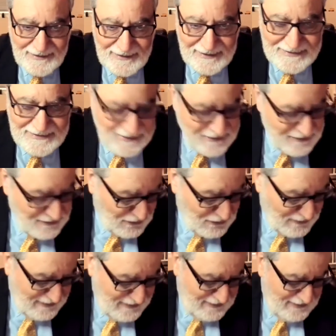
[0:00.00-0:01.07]
as a
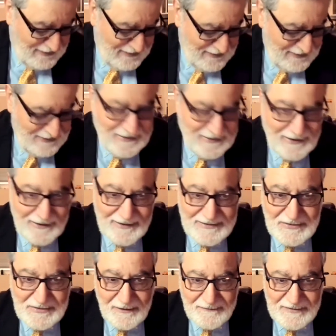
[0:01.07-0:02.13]
country, need
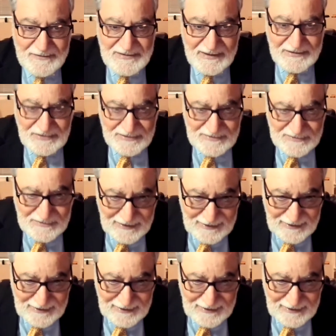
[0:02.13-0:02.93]
honest conversations,